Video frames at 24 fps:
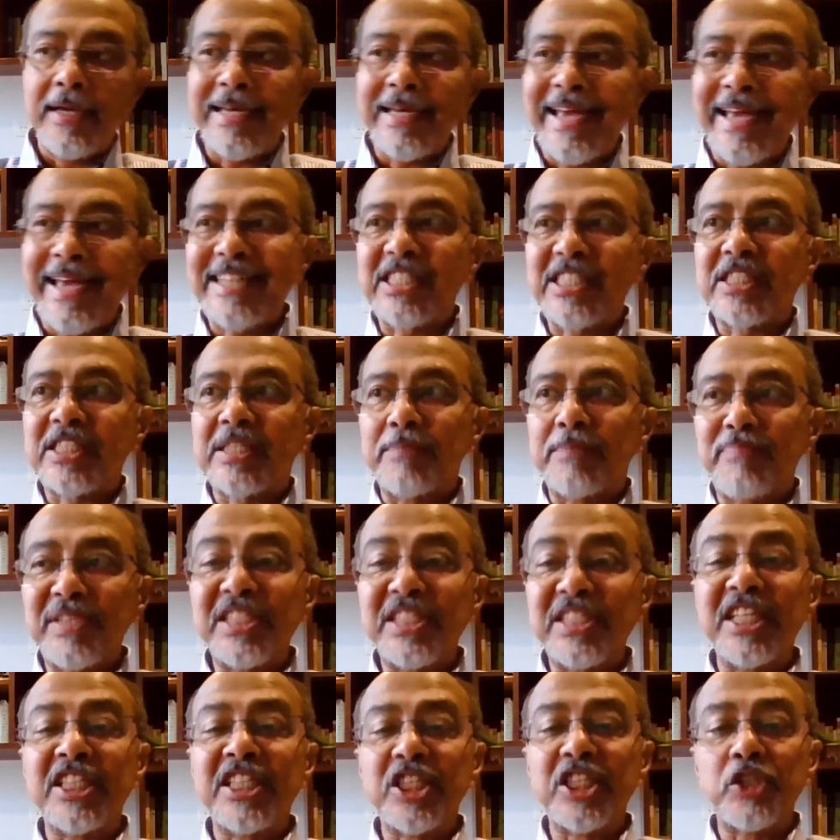as a
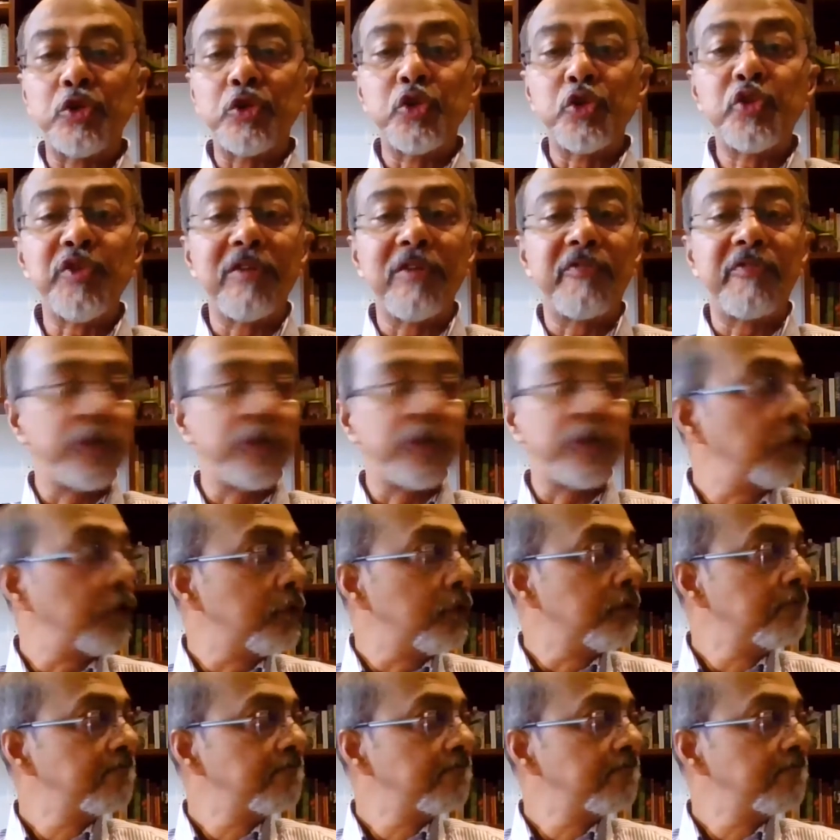business as usual for you.